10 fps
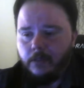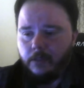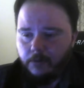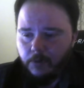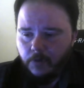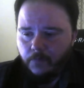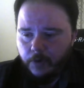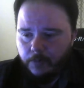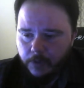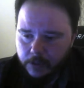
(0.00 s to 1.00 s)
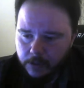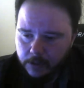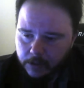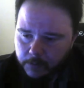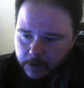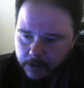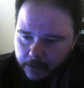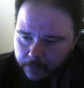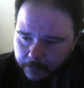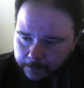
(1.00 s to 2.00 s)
you know don't avoid places just be safe